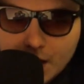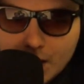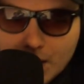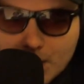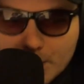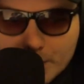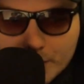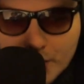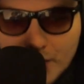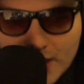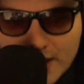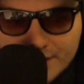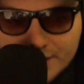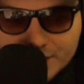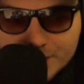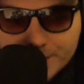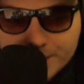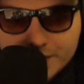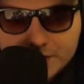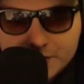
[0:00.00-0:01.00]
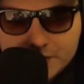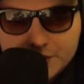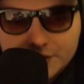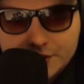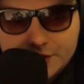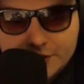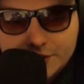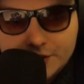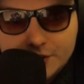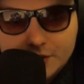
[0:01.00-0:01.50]
a private
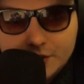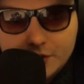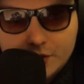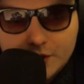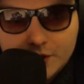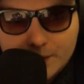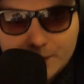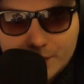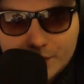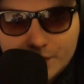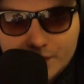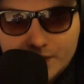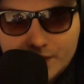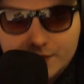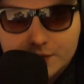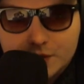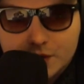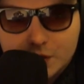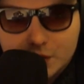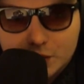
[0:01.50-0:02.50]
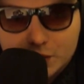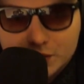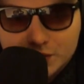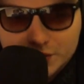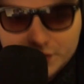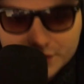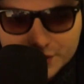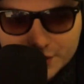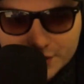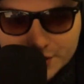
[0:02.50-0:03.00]
billionaire or a private
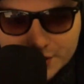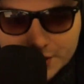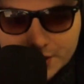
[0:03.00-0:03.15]
owner